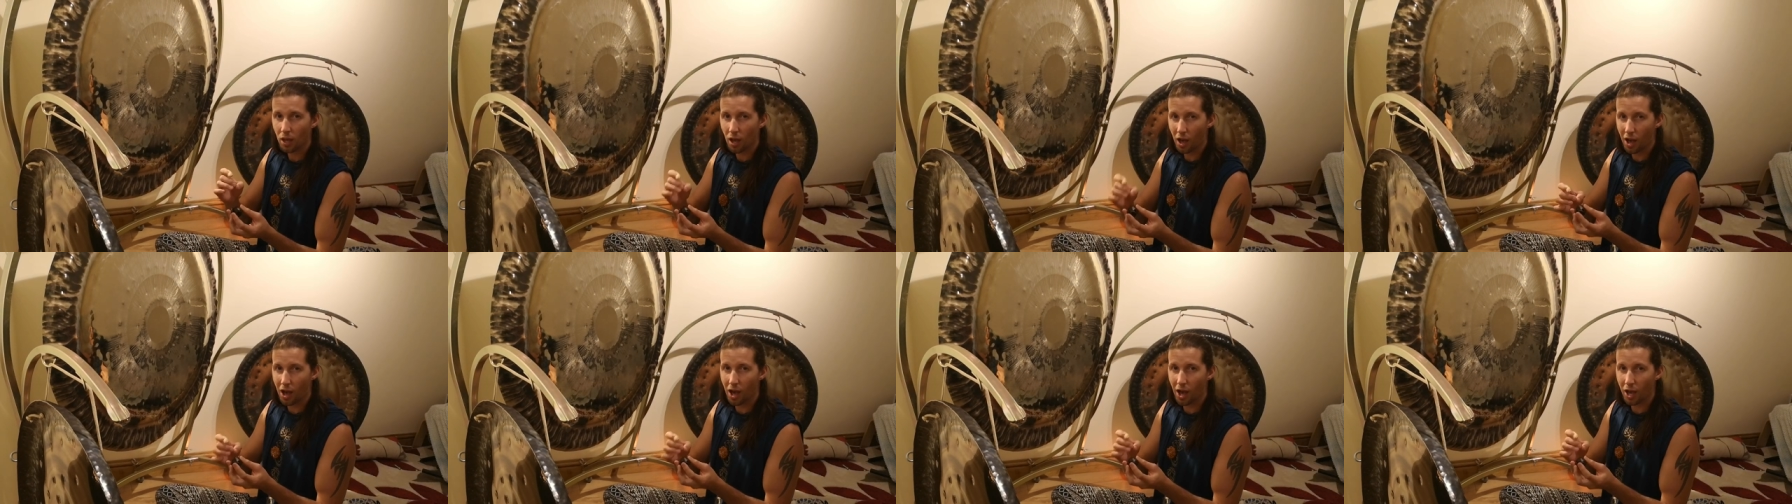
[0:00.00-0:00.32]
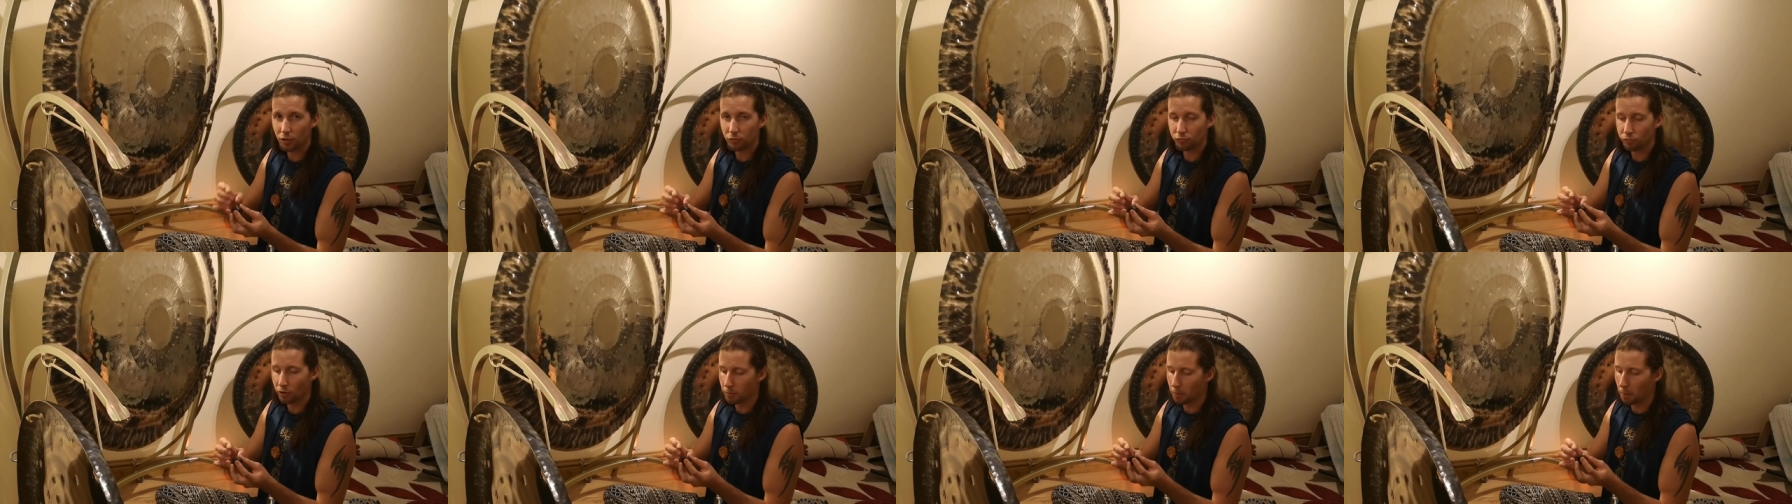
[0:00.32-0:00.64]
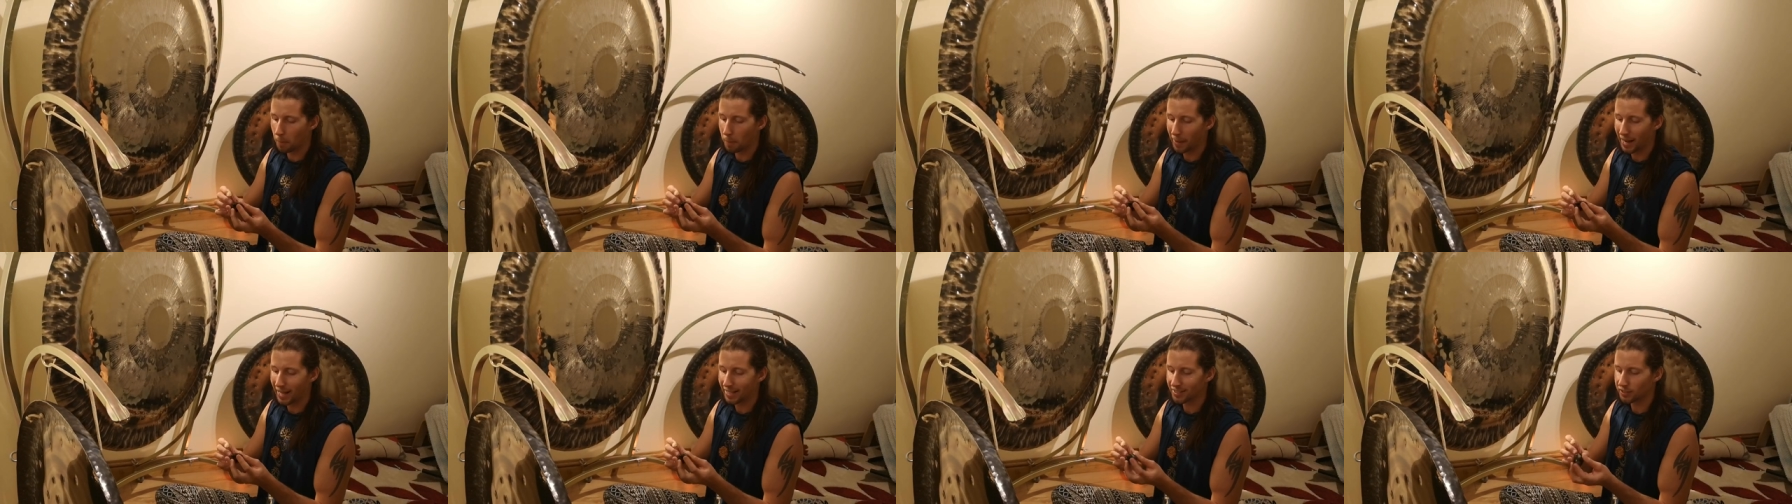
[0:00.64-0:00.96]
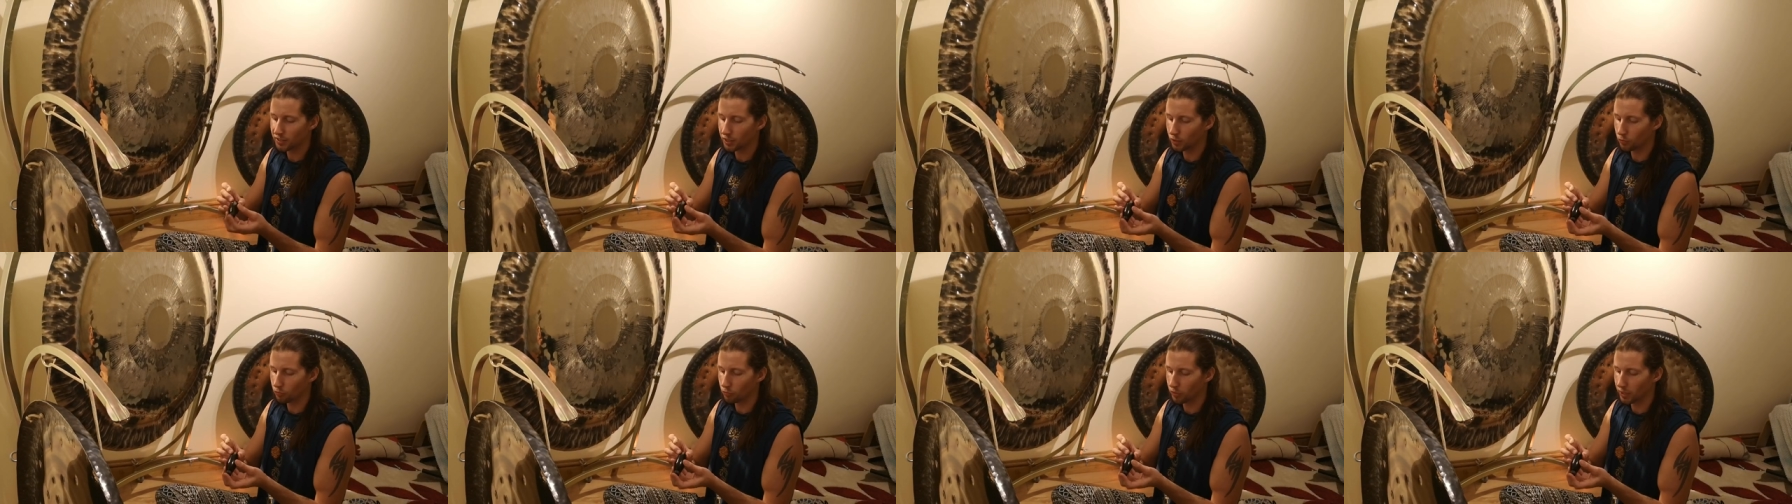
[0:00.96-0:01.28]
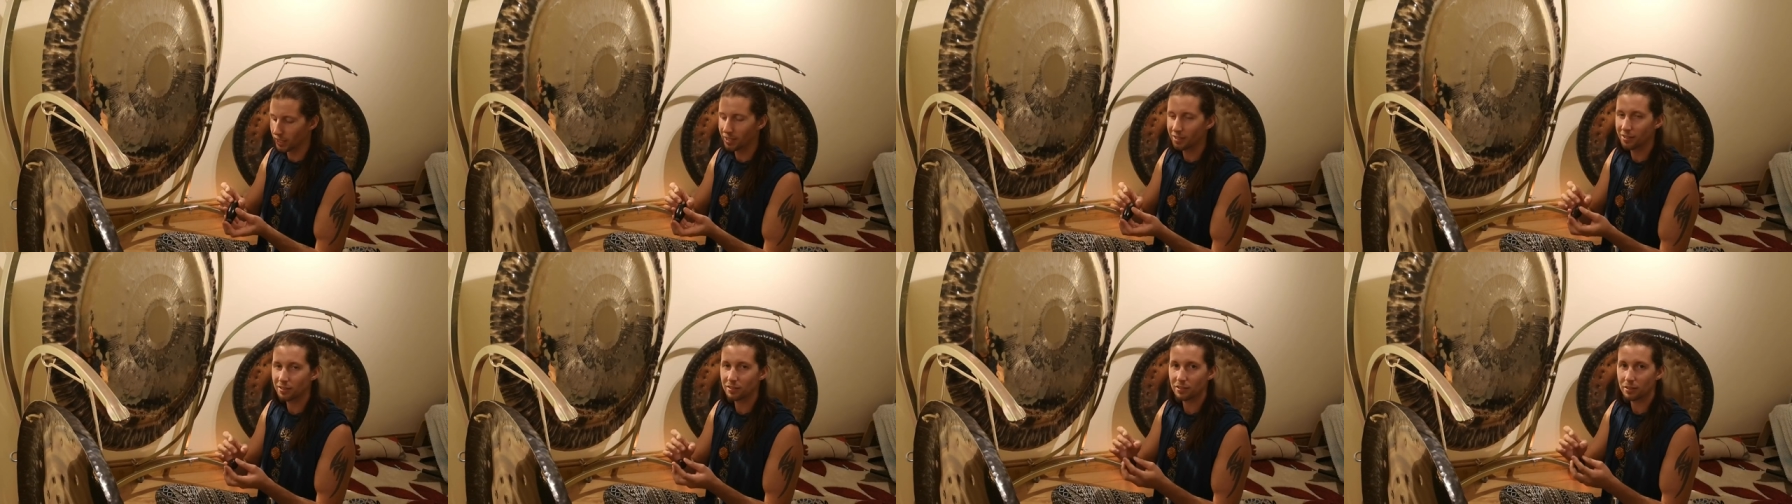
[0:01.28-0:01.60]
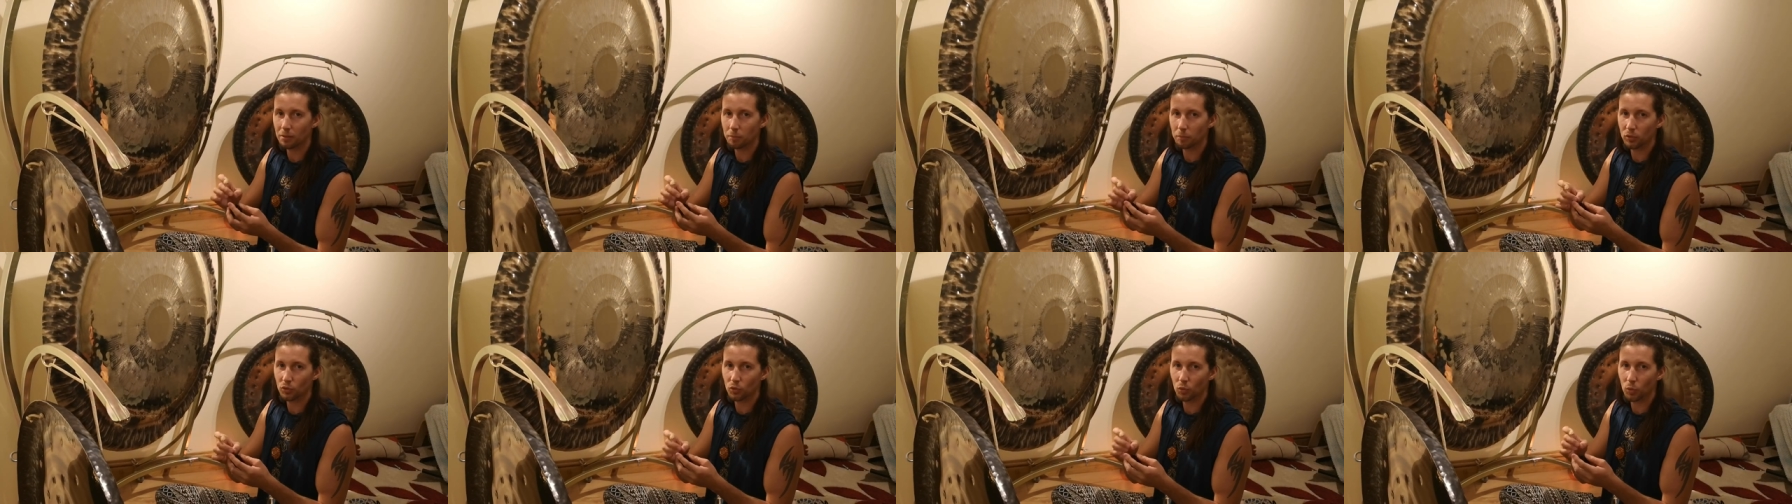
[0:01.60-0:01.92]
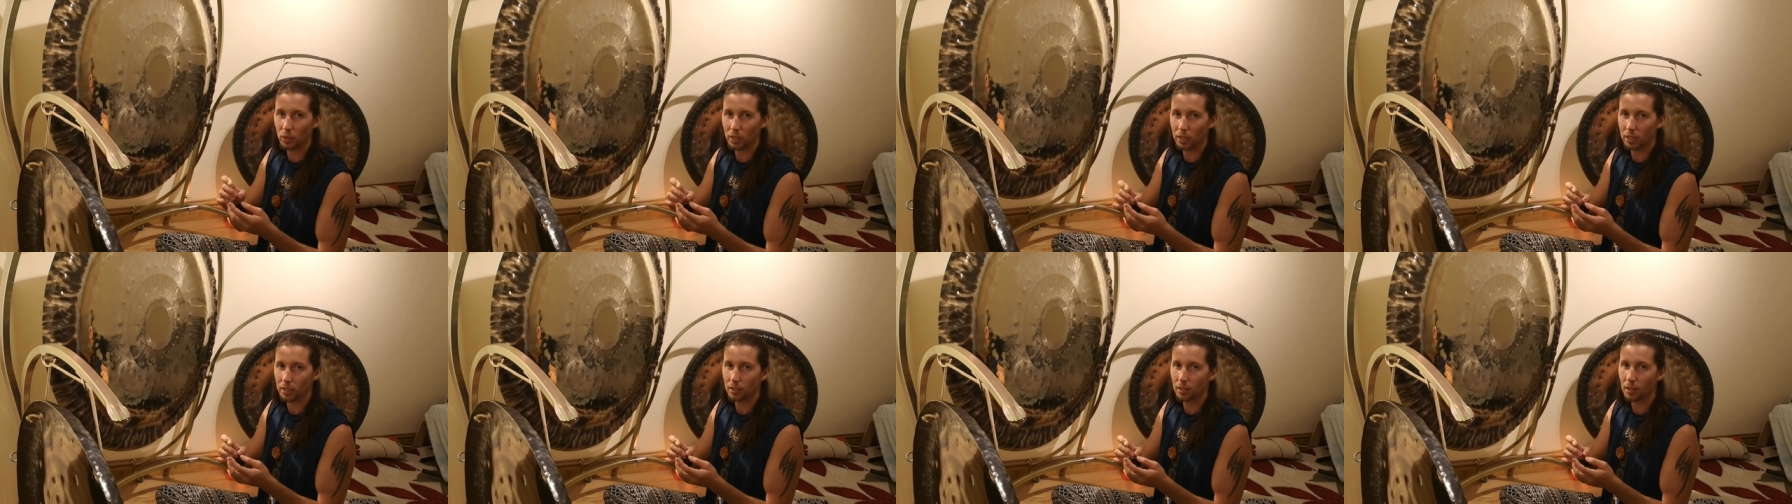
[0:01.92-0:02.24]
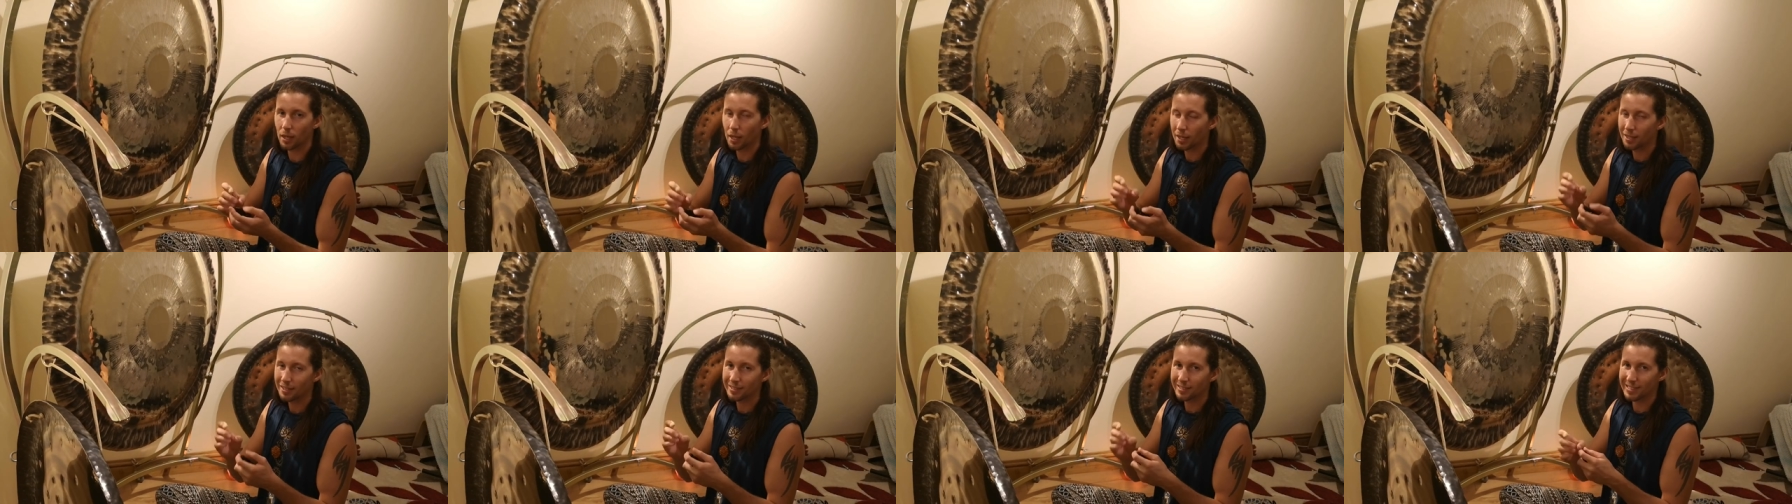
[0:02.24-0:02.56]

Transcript: hard rubber plastic rings between,